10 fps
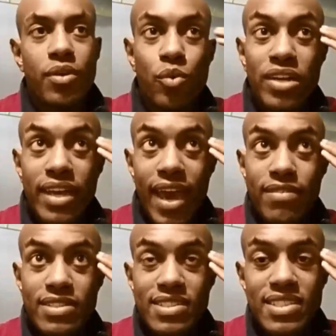we
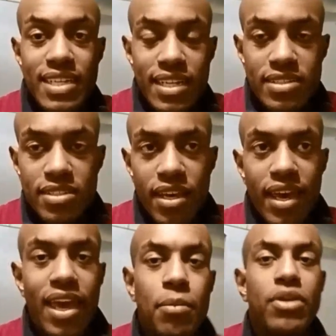haven't seen it,
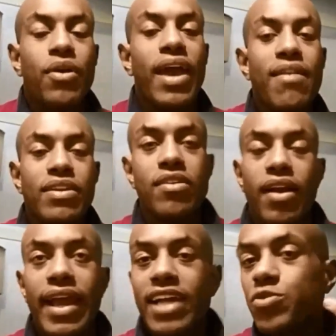and we don't have it in our
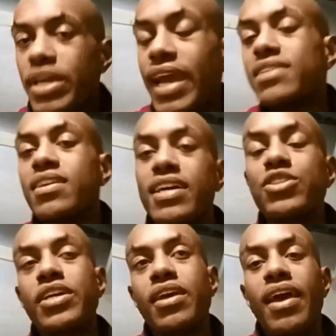hands. We can't
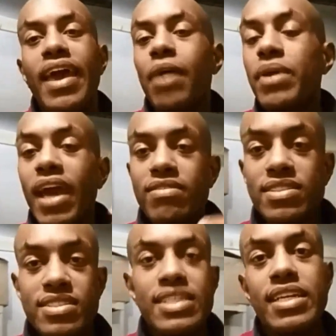touch it, and we
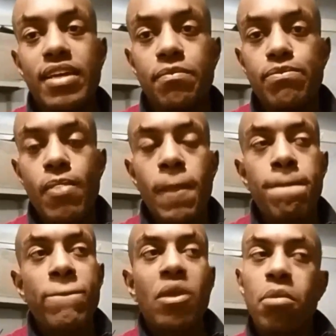haven't seen it.
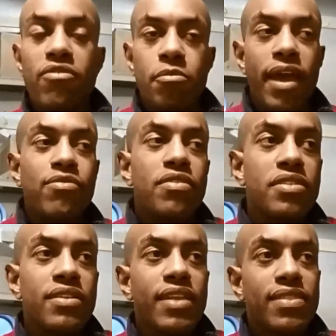But from
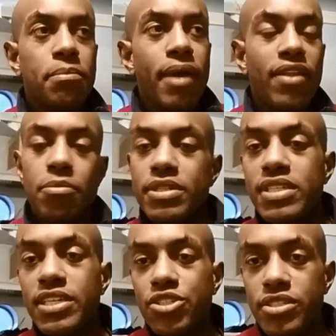everything that the
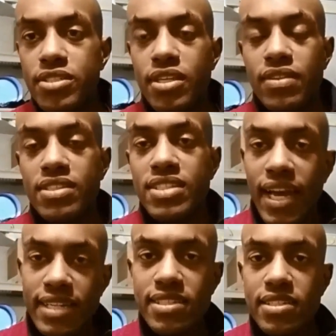mathematicians and the
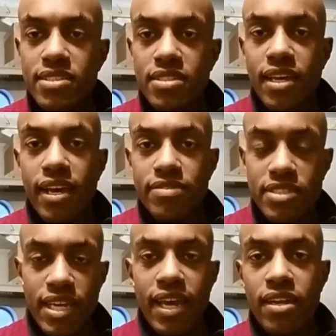scientists have
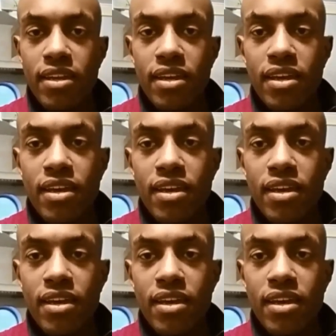said,